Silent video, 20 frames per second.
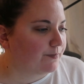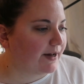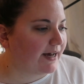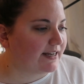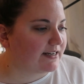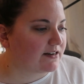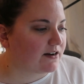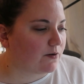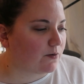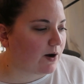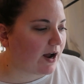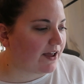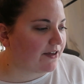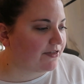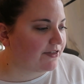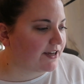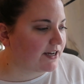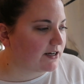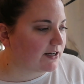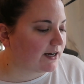But I
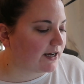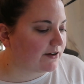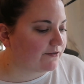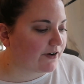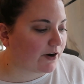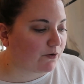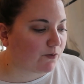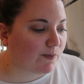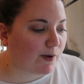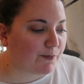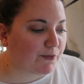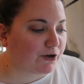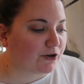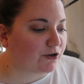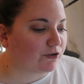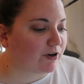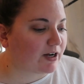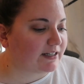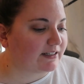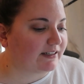think, if I remember
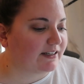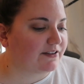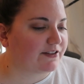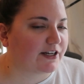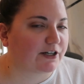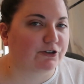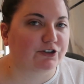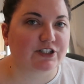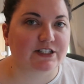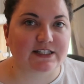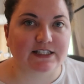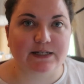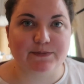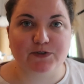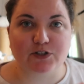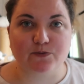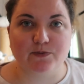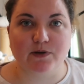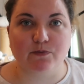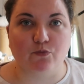correctly, there
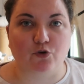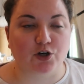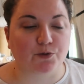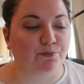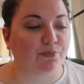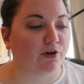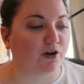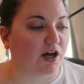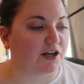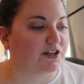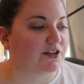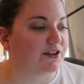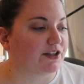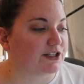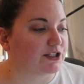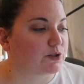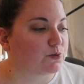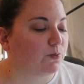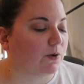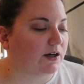seems to be more plot in
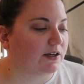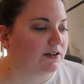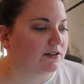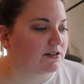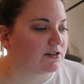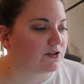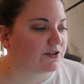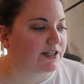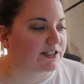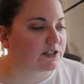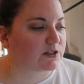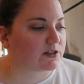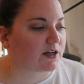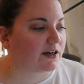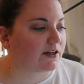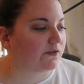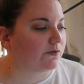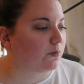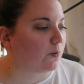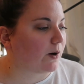this one, so that's
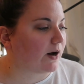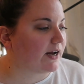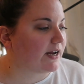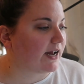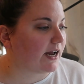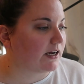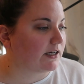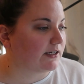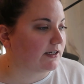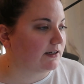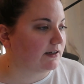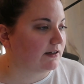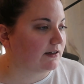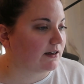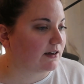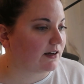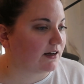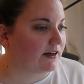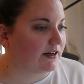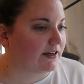kind of why
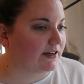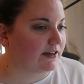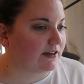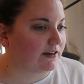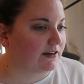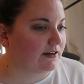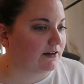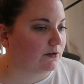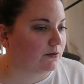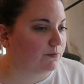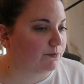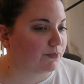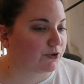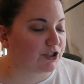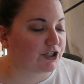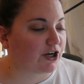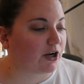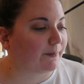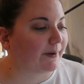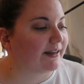I
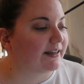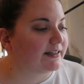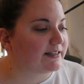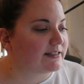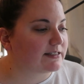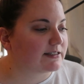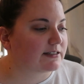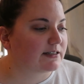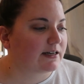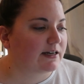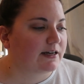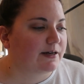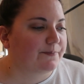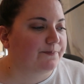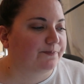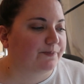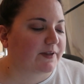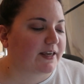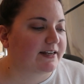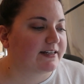put it on my list.
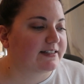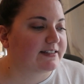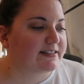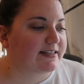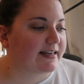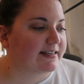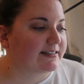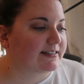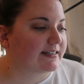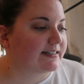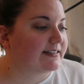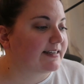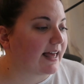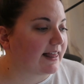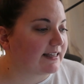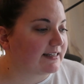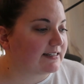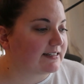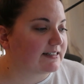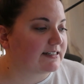And it says, a
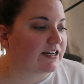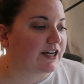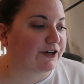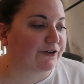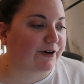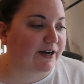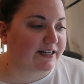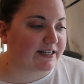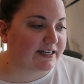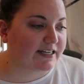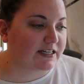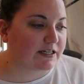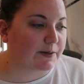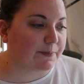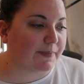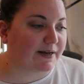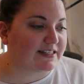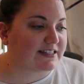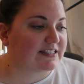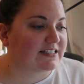talented heretic
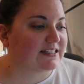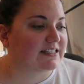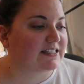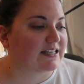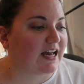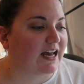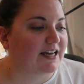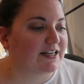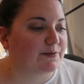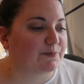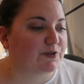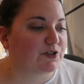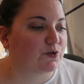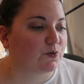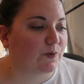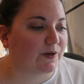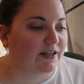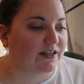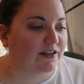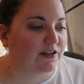must decide
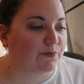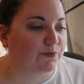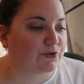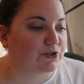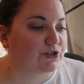between the